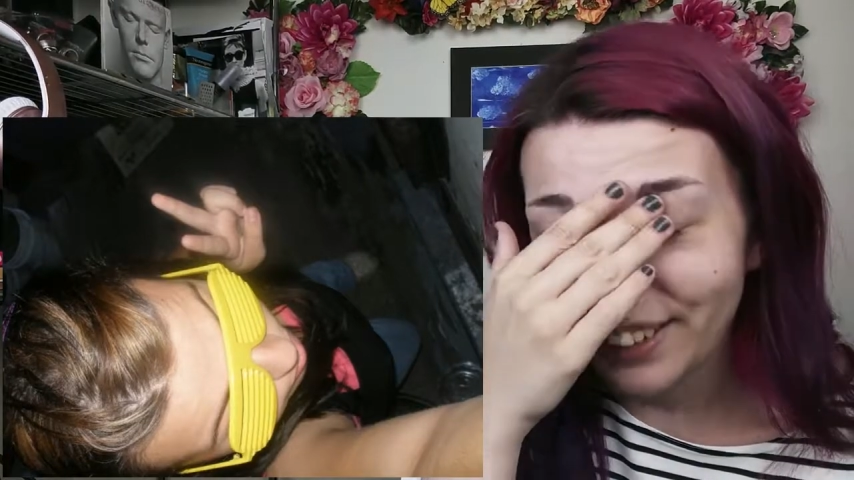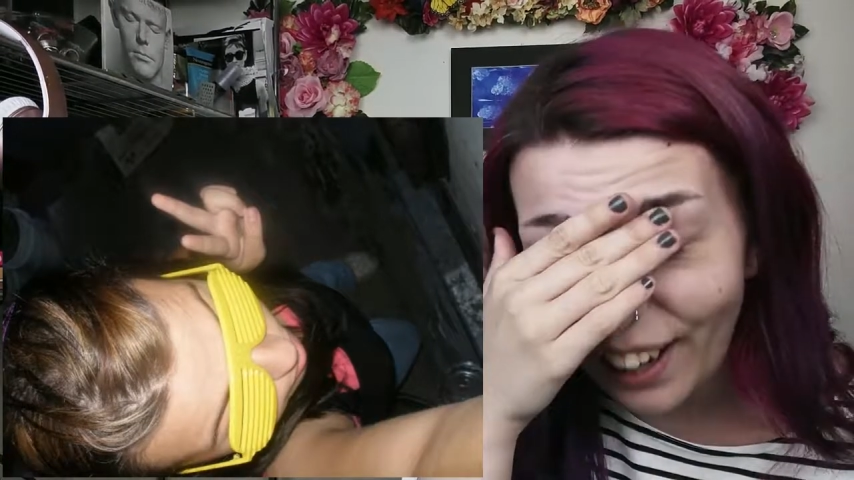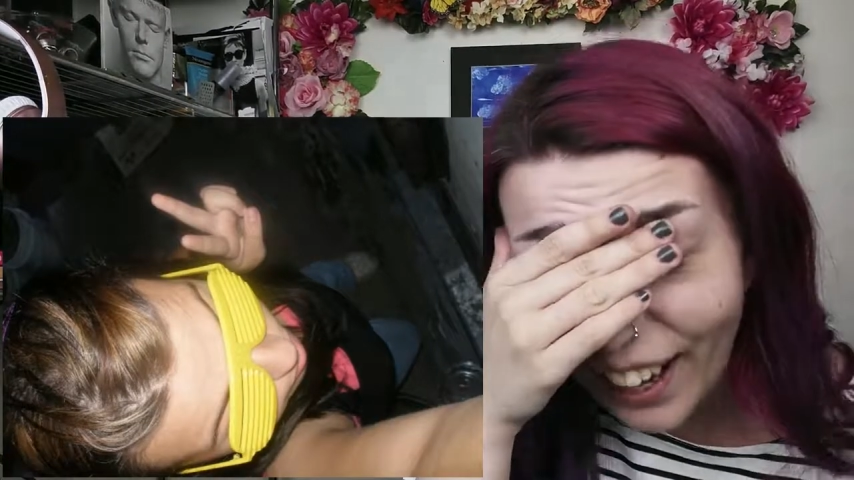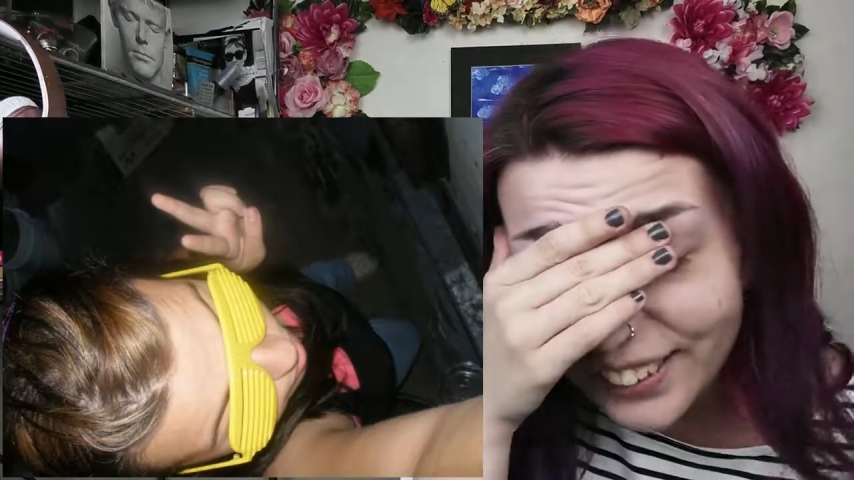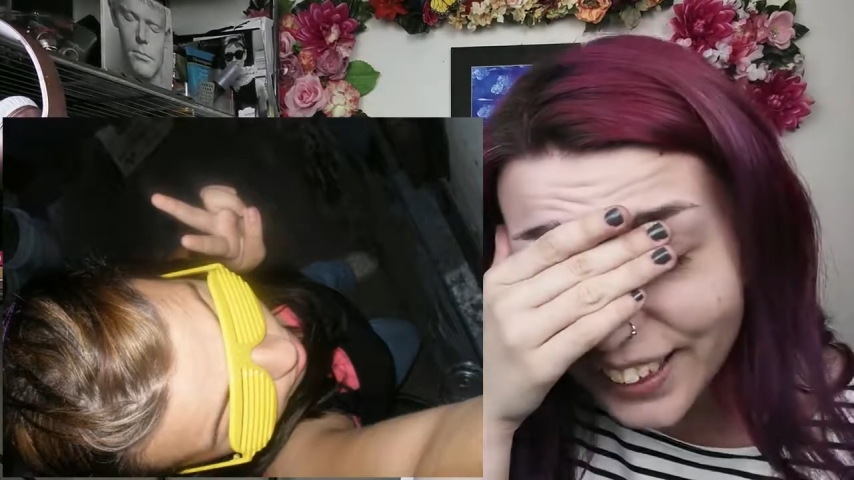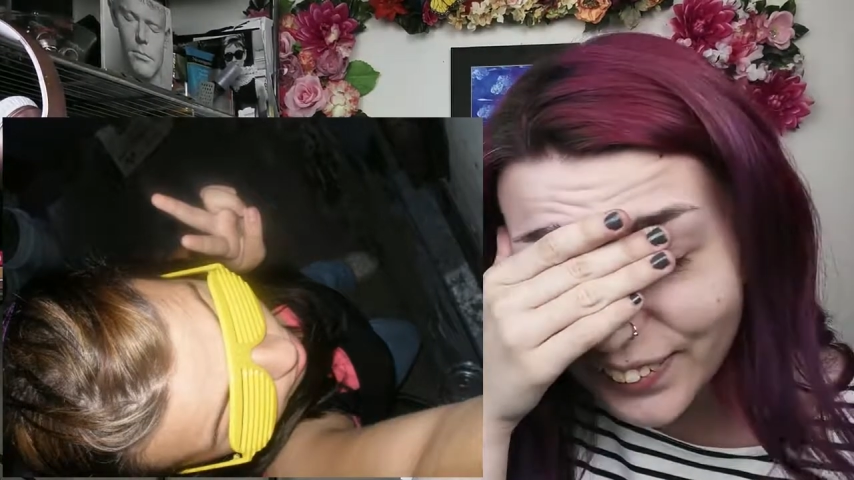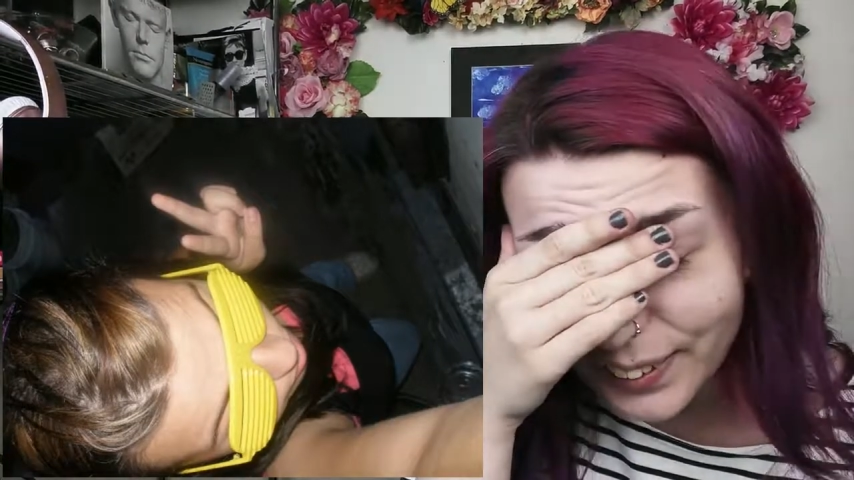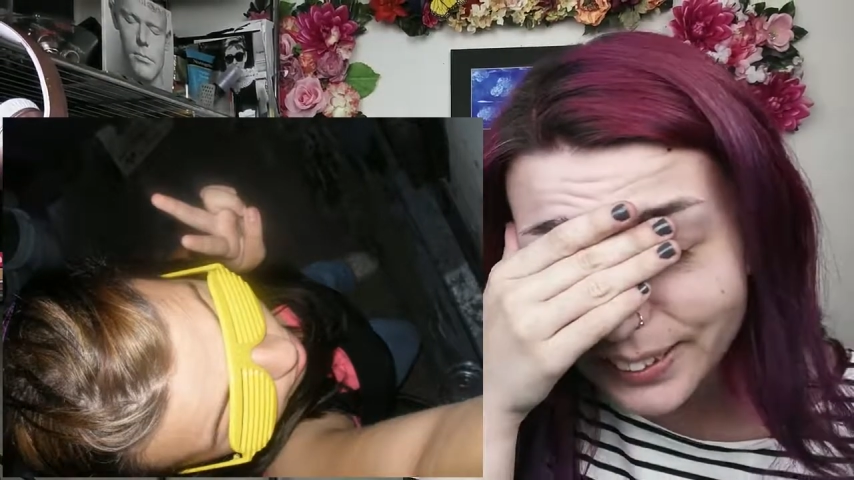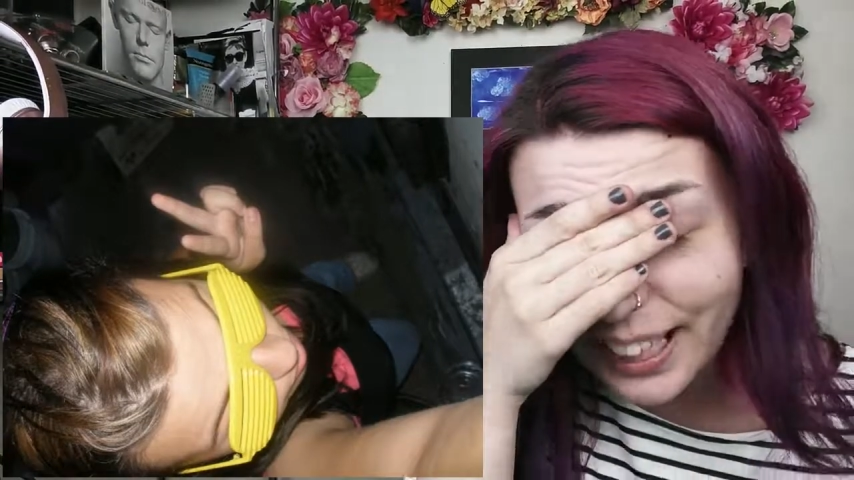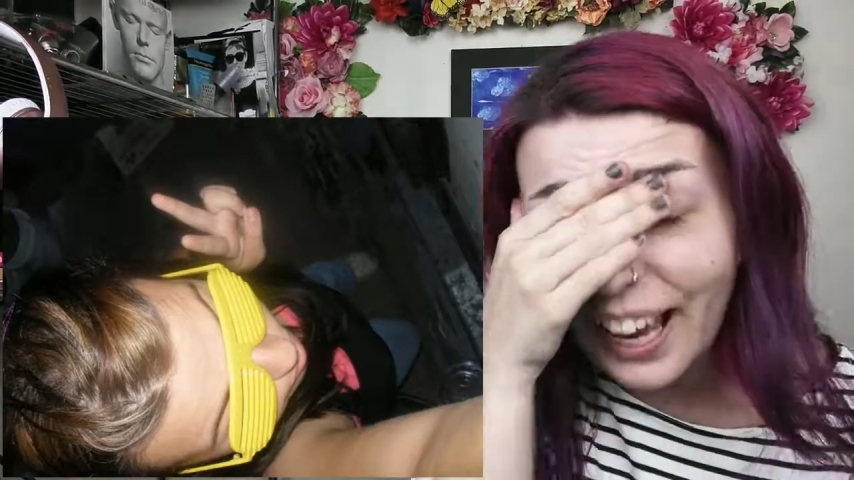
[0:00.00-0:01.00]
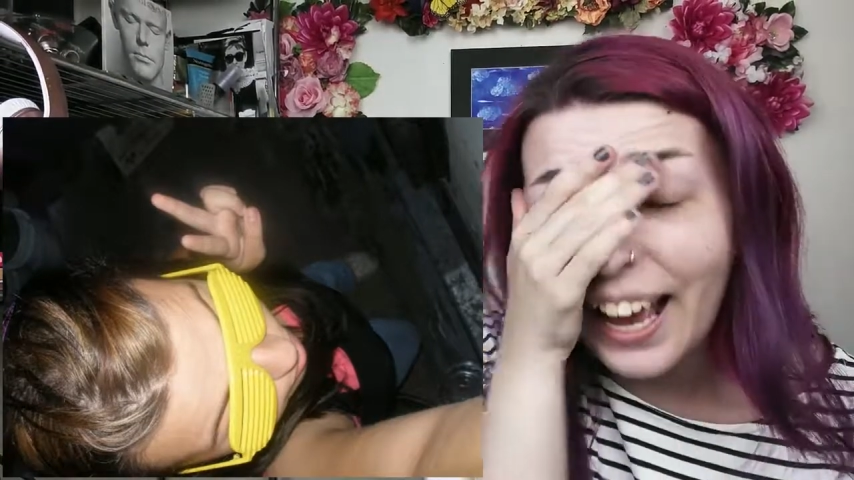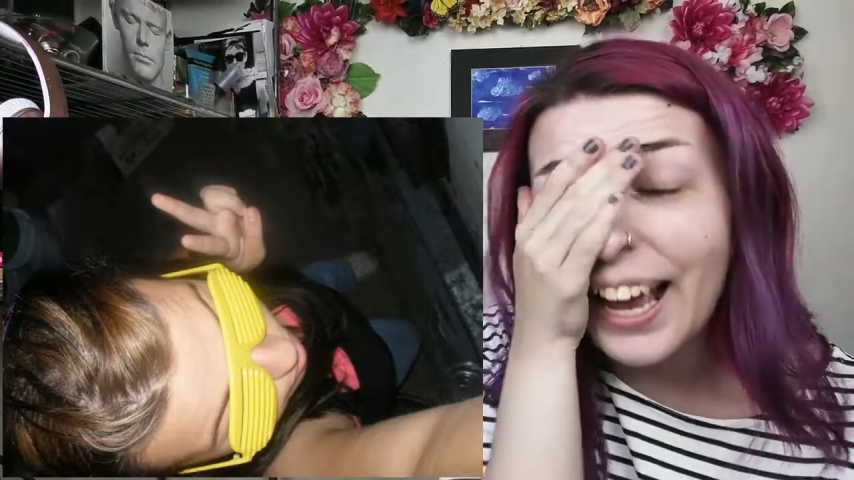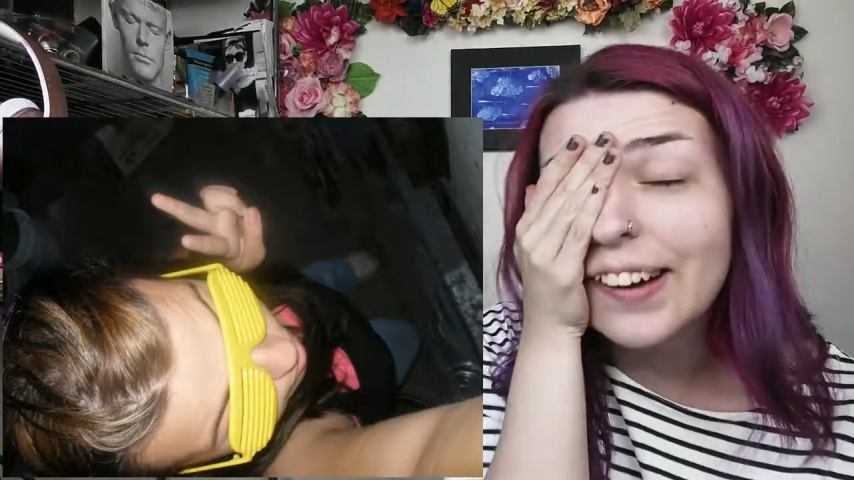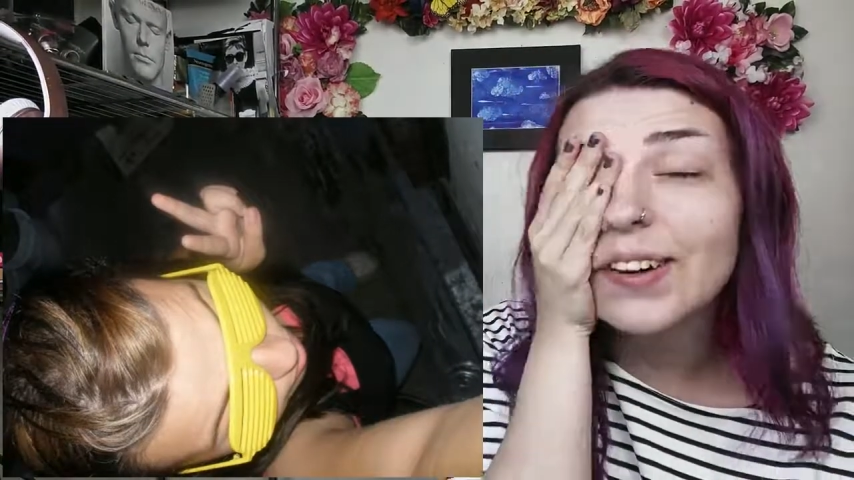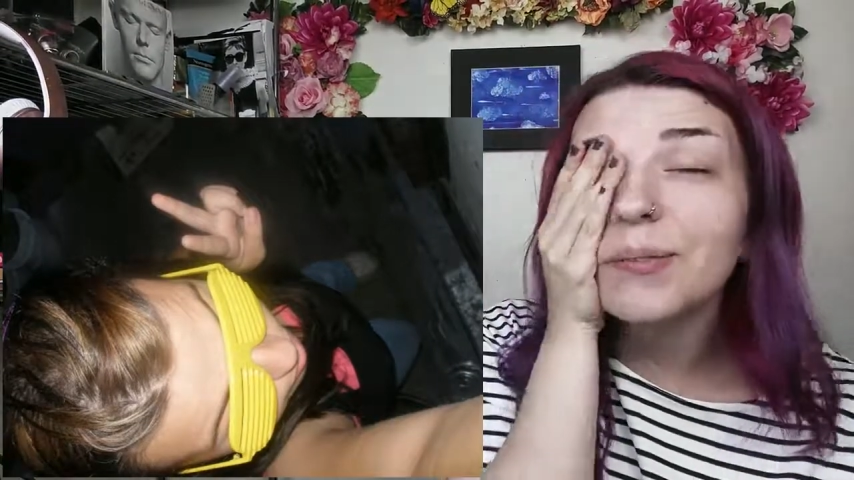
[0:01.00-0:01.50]
God, they were
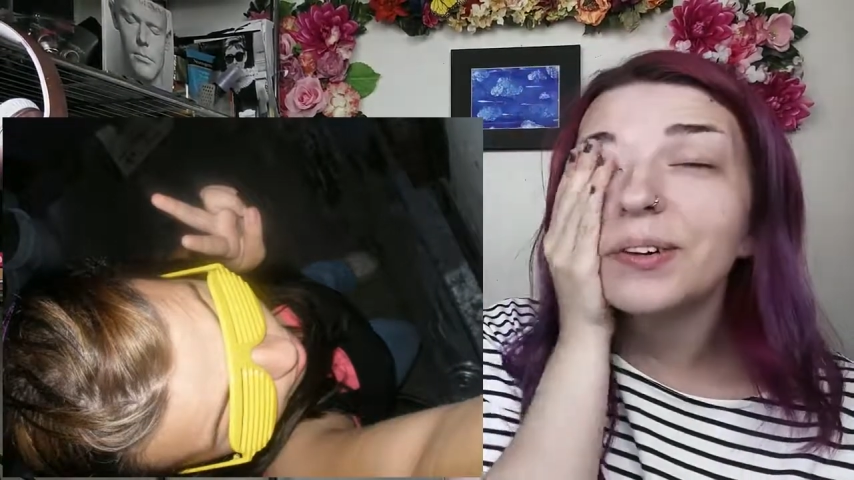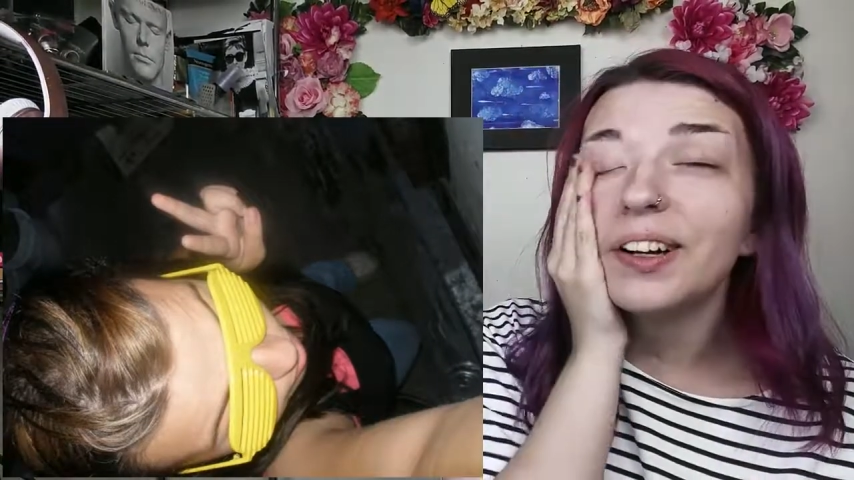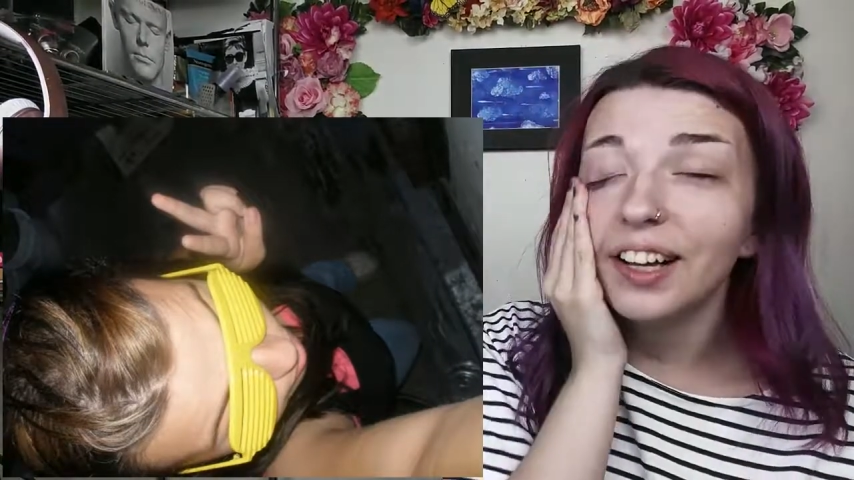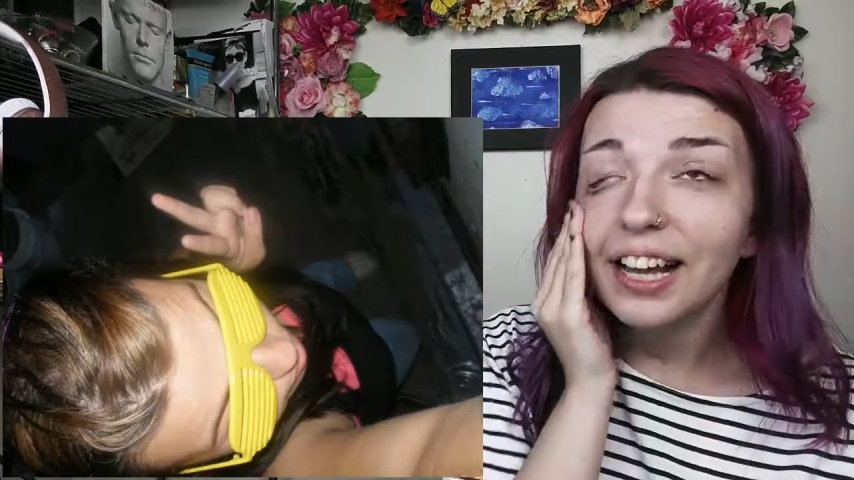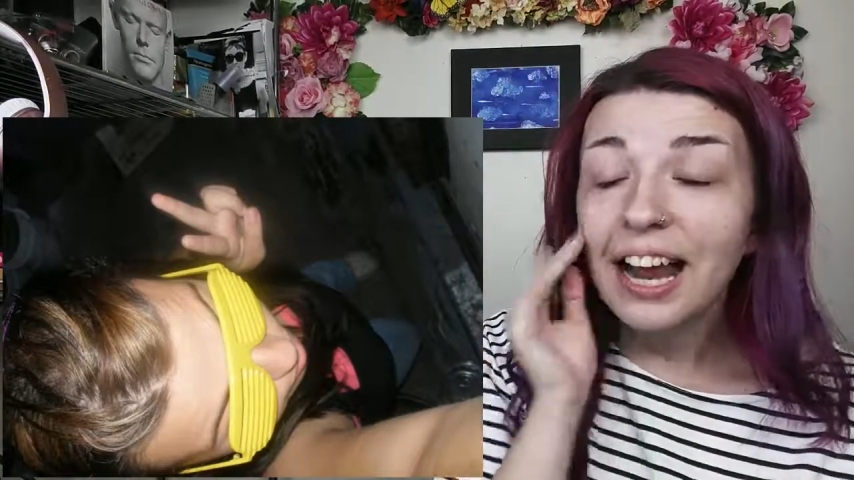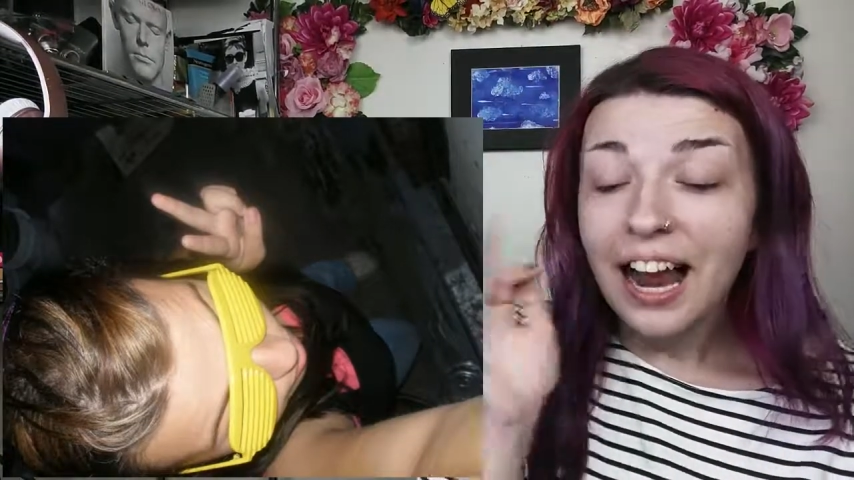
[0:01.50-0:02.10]
terrible.